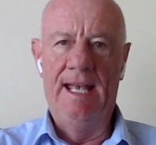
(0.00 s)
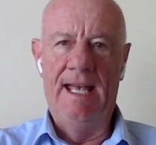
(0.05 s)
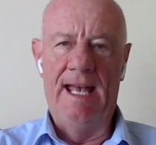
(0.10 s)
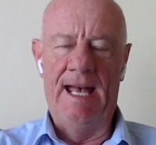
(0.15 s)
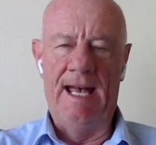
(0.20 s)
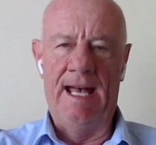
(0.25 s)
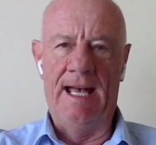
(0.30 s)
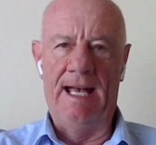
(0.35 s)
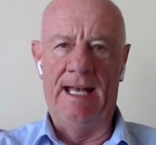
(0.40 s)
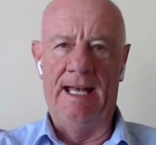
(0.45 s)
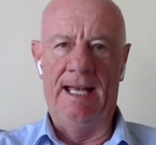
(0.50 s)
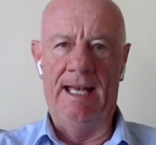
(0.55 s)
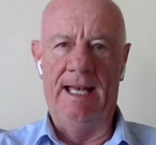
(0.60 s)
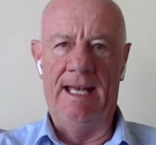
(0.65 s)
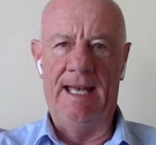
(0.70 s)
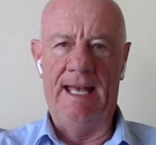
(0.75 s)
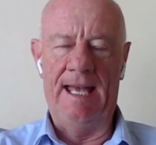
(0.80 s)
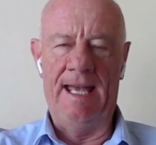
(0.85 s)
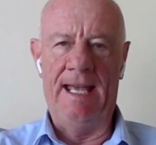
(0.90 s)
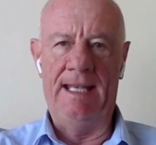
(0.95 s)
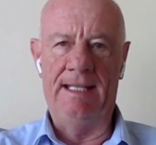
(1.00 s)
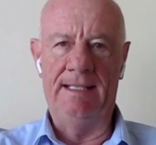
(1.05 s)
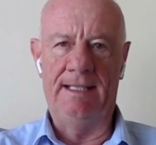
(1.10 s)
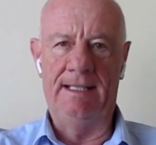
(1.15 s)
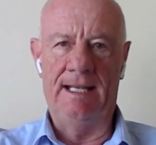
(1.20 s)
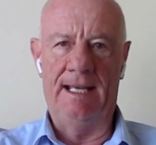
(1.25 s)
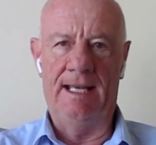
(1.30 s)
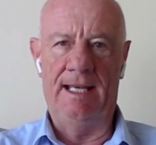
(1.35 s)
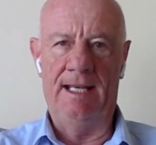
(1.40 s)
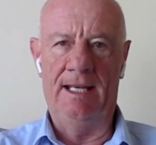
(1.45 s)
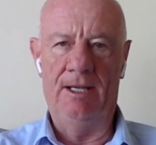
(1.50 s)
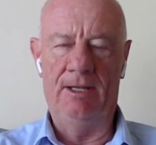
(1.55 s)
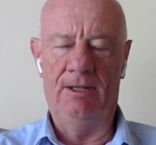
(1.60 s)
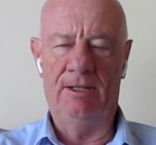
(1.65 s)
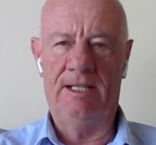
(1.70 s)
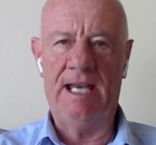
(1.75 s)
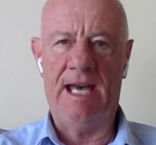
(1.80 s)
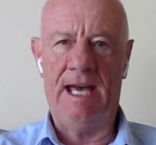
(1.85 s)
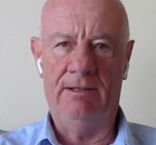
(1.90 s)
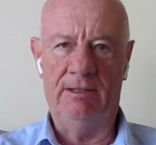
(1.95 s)
Uh, and uh,
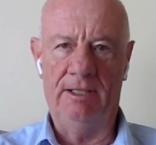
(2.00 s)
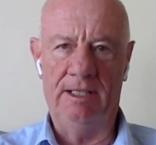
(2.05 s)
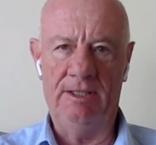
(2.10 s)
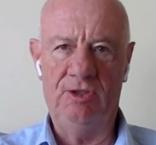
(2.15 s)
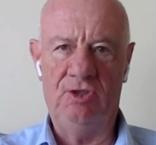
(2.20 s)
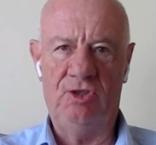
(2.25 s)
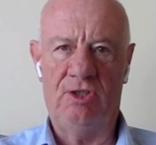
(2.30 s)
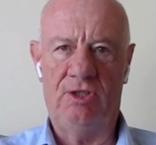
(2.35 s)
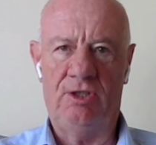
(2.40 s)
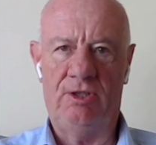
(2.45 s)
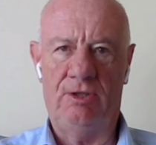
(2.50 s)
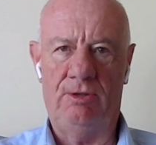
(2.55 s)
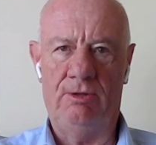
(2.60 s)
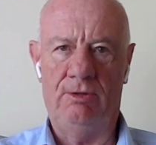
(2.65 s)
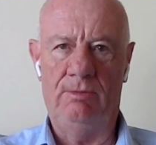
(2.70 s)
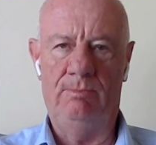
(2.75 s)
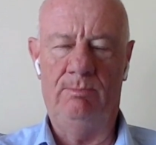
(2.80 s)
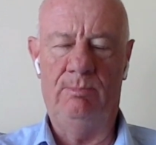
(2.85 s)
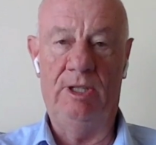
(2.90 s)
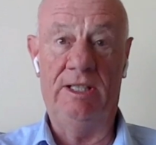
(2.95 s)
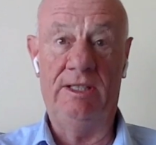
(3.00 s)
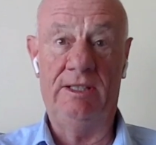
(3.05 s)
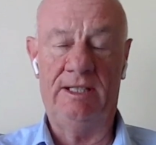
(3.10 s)
her courage to bring